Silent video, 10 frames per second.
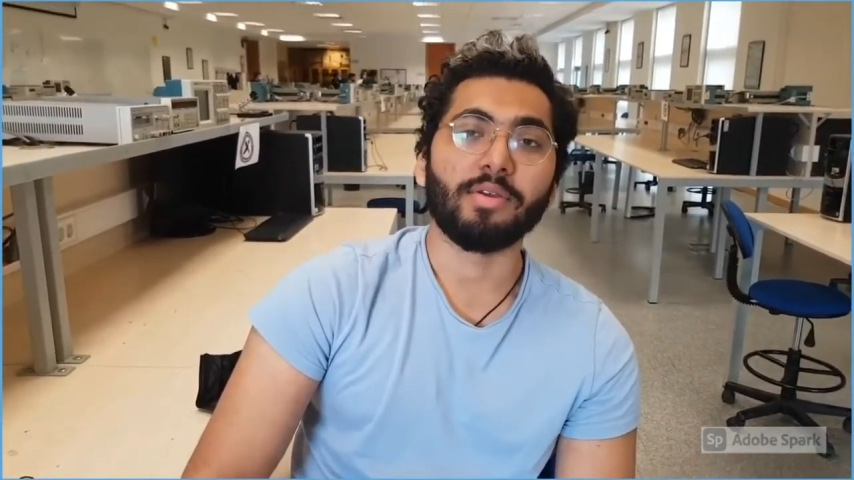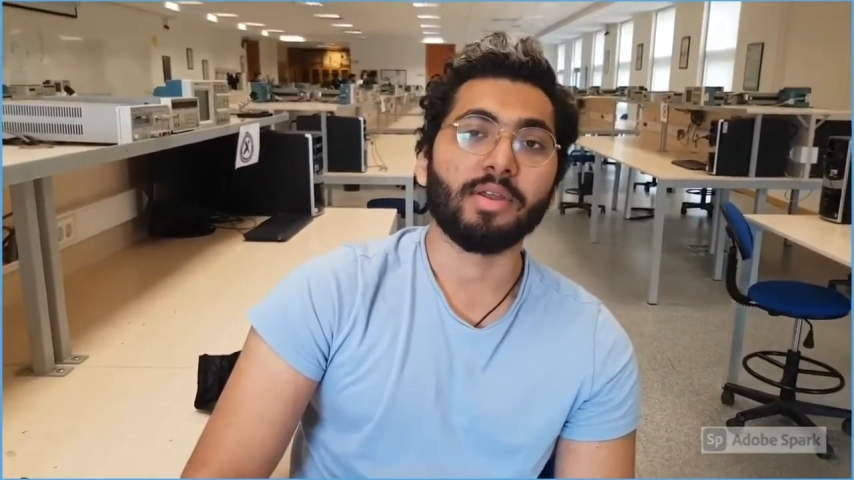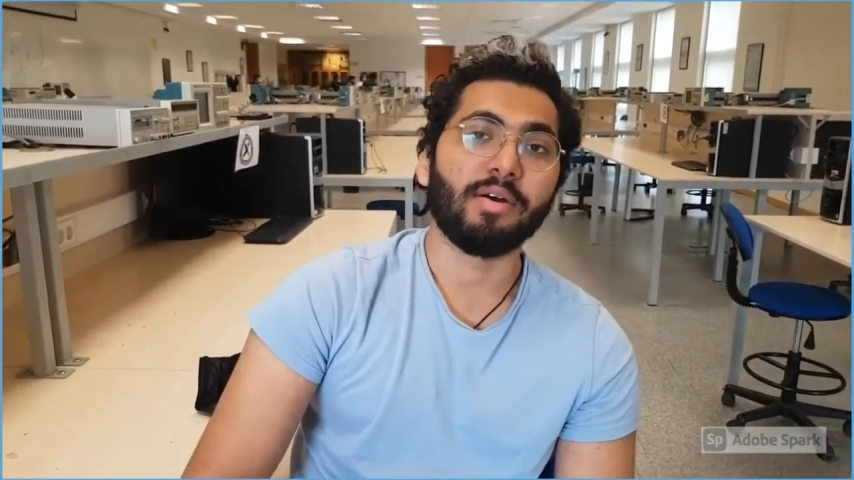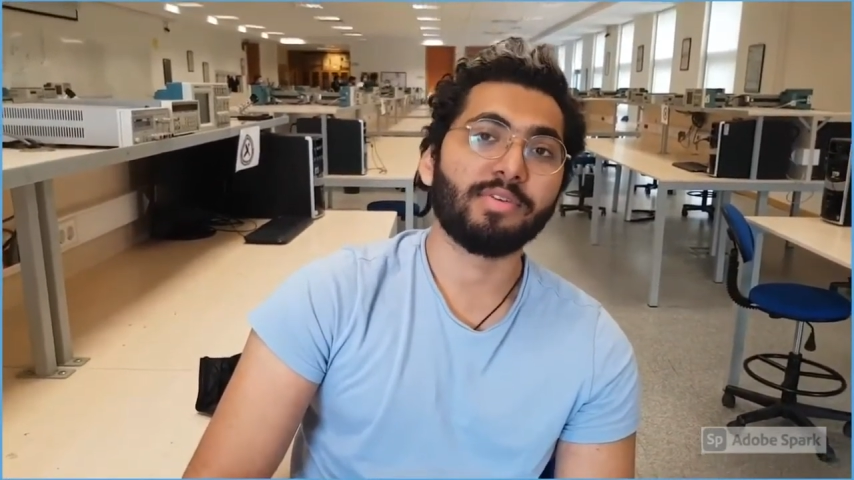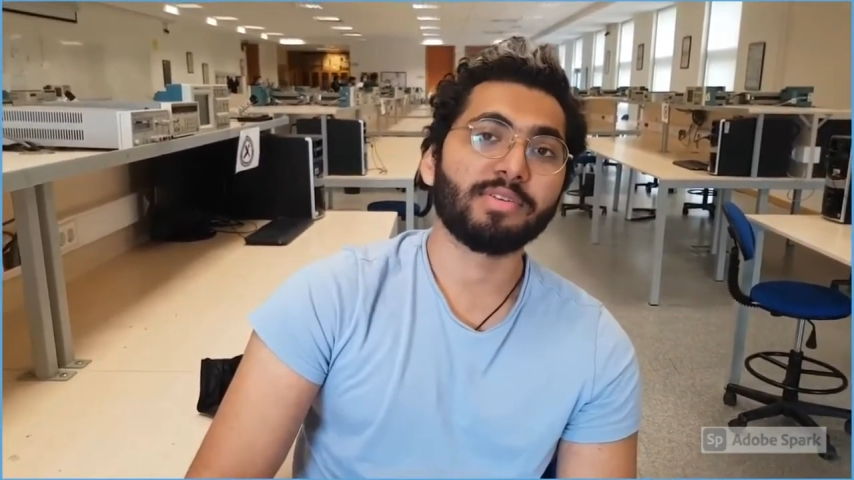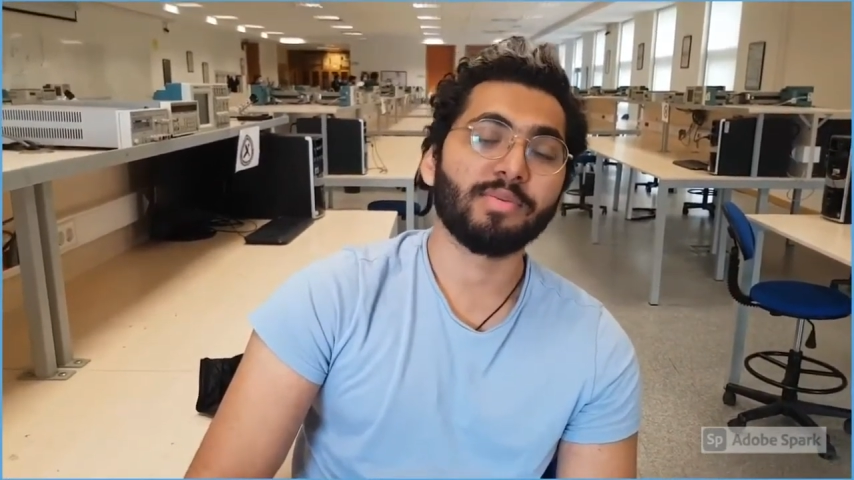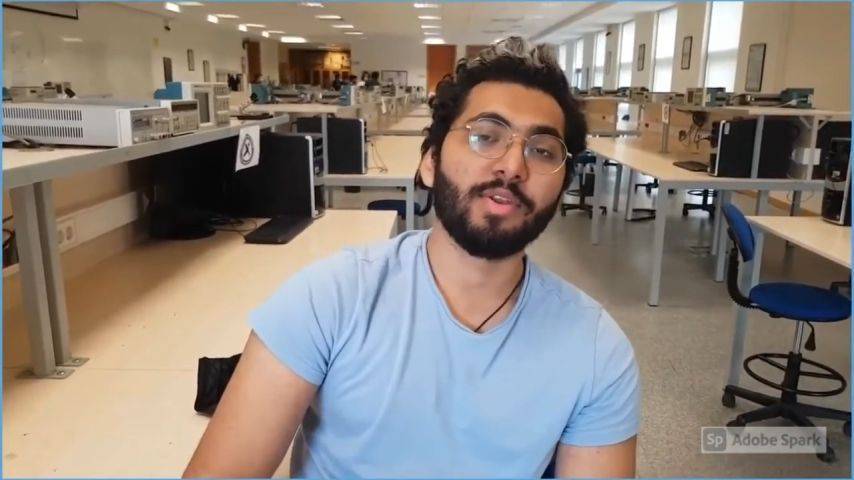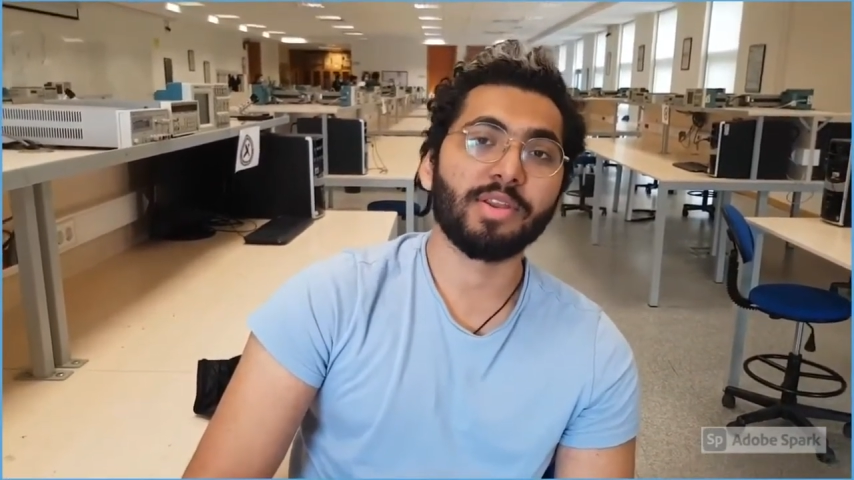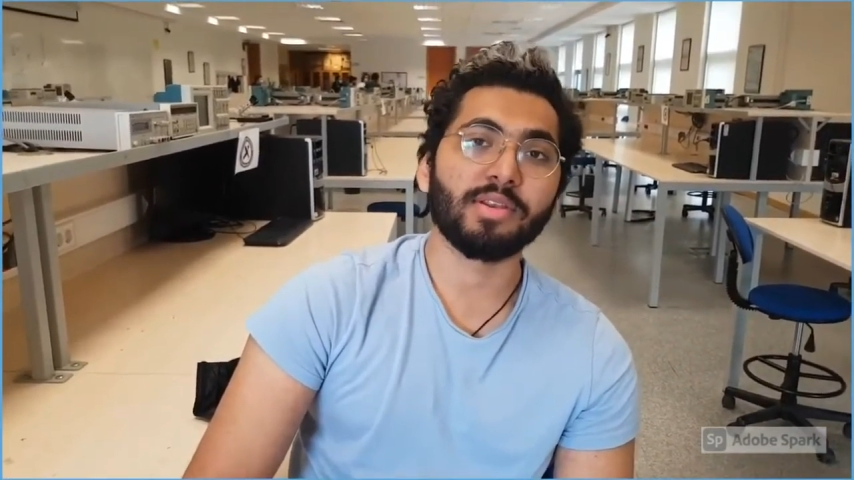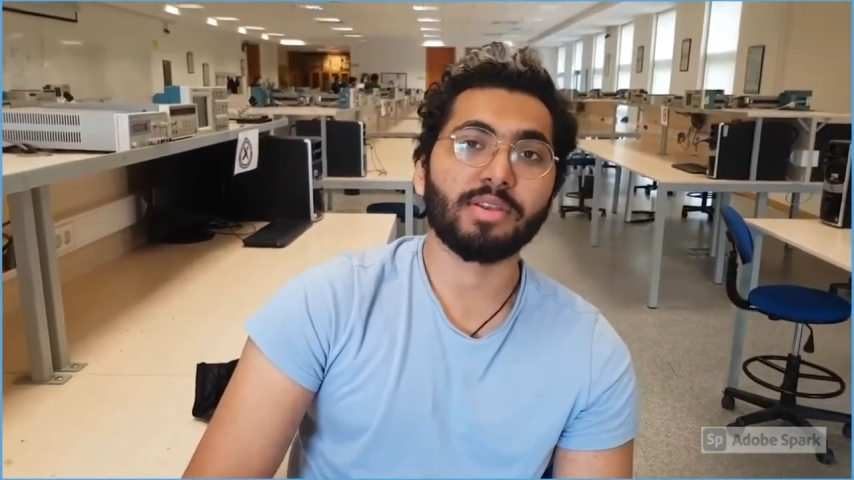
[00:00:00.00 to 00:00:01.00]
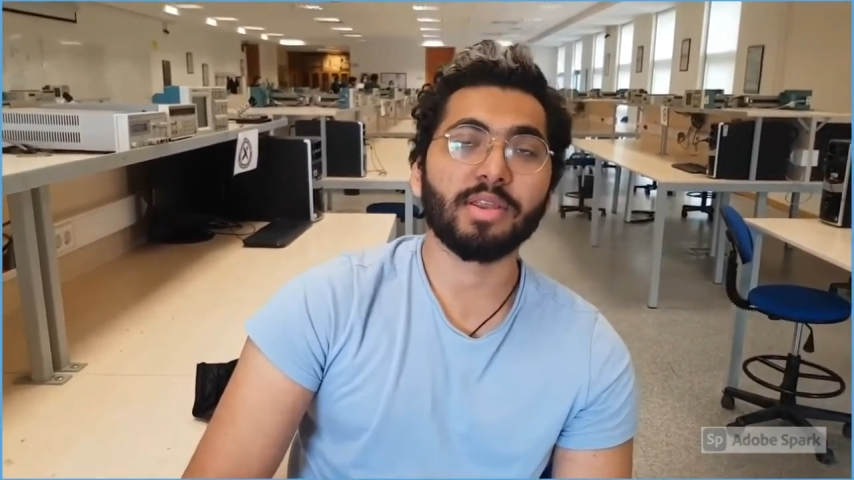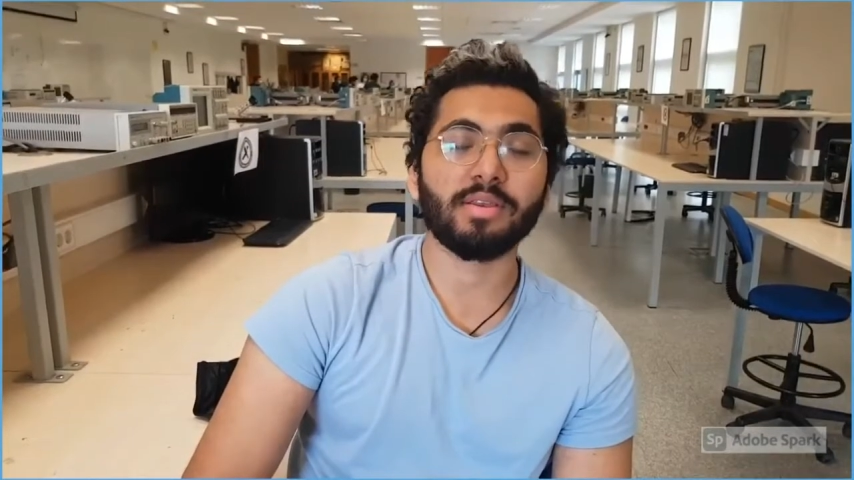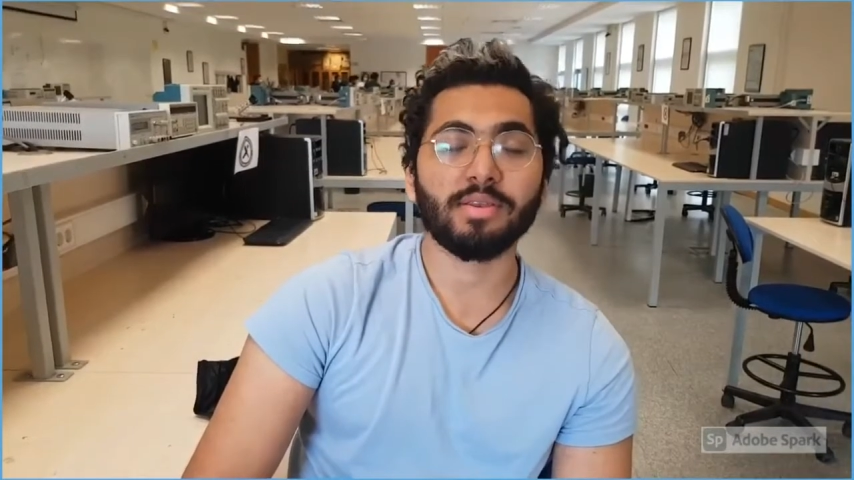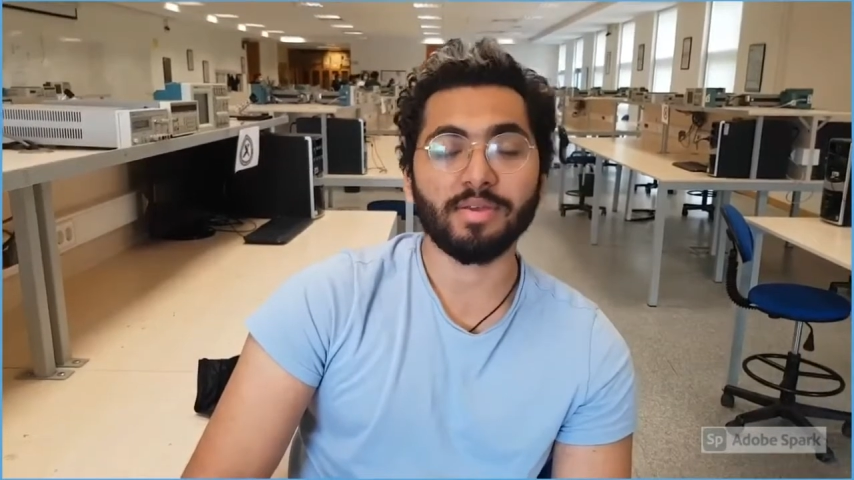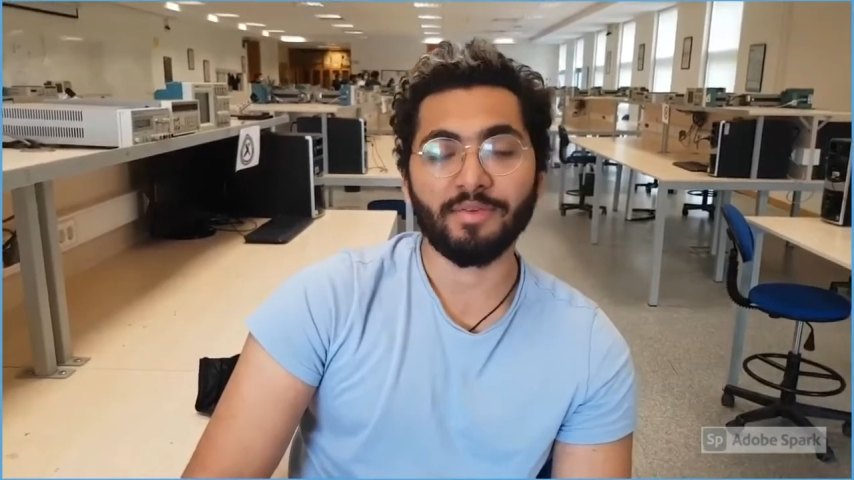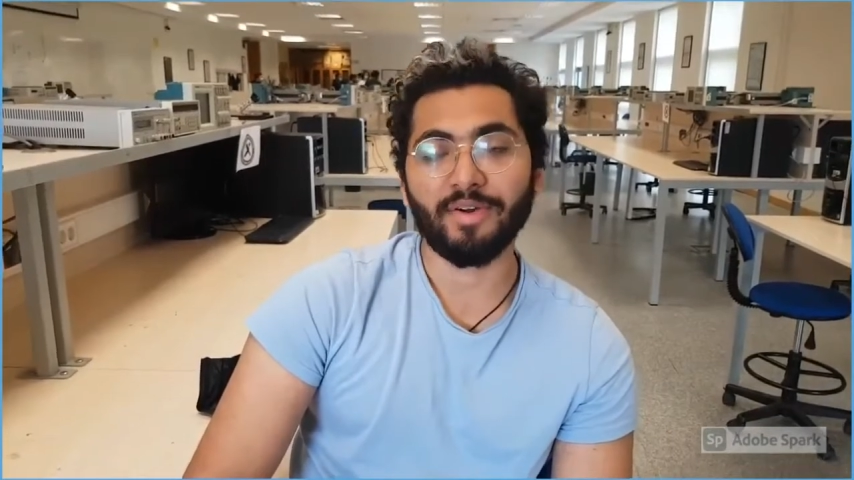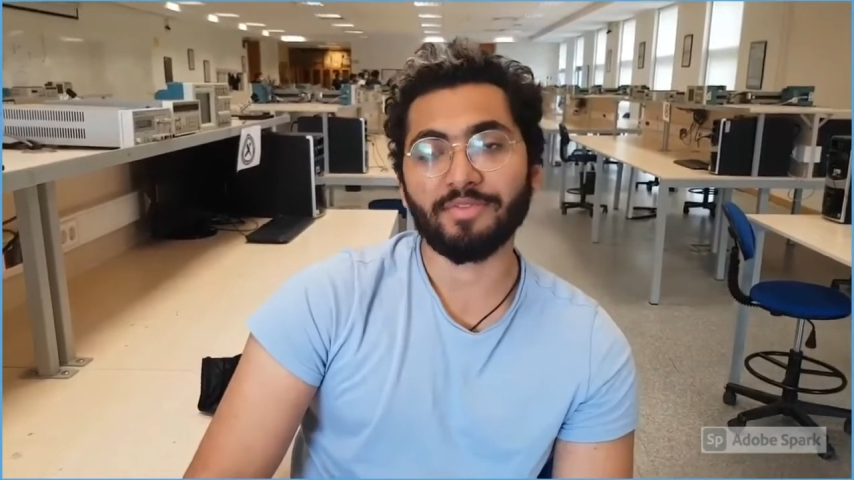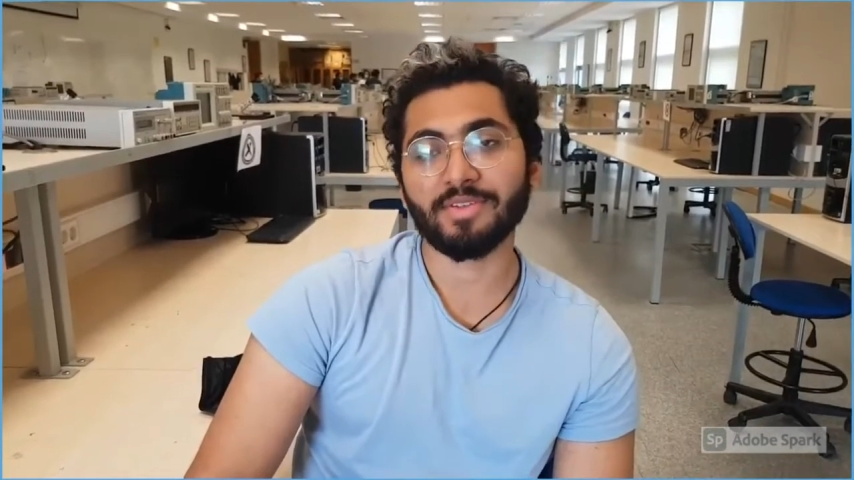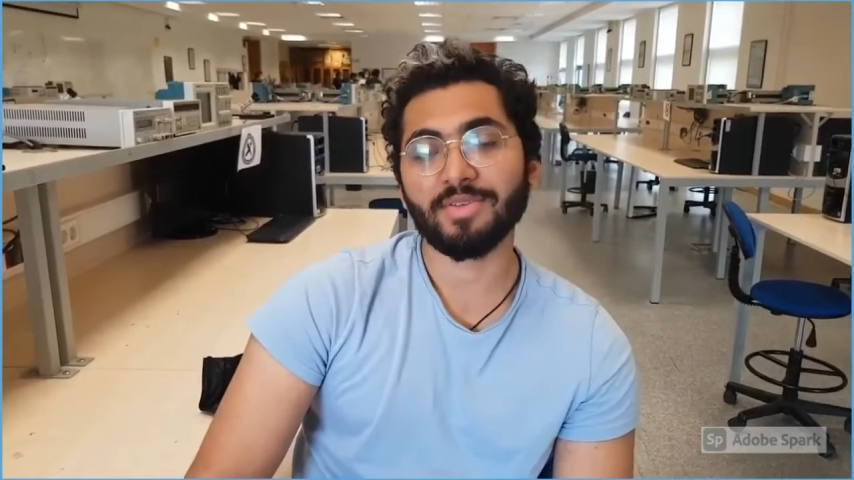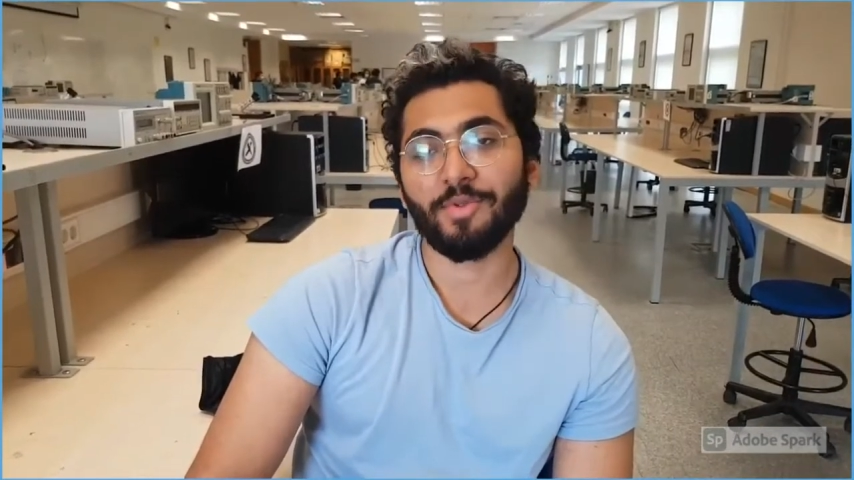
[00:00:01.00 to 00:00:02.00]
After
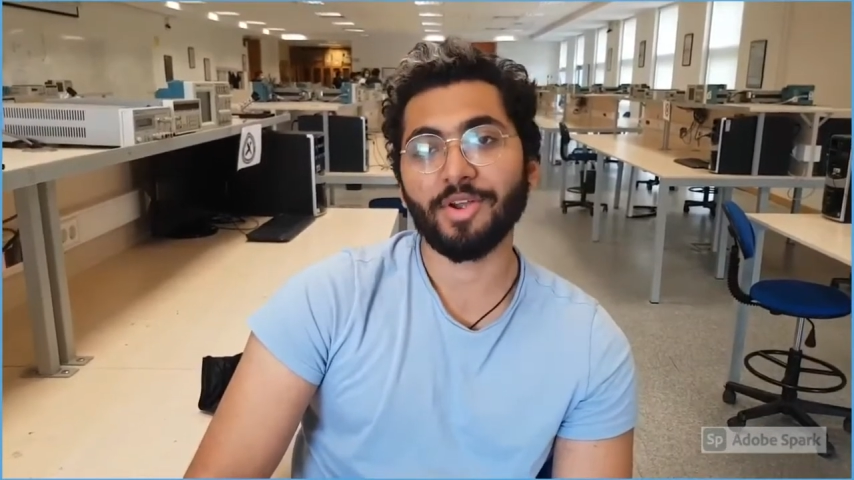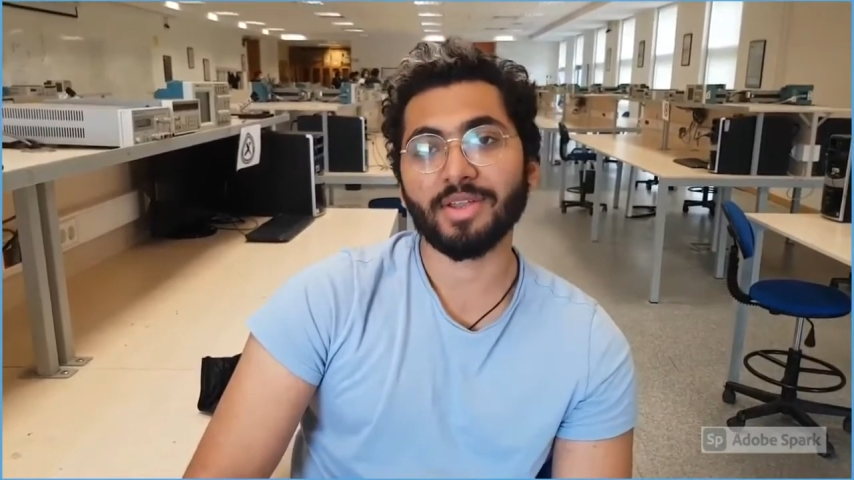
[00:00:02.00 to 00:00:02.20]
simulating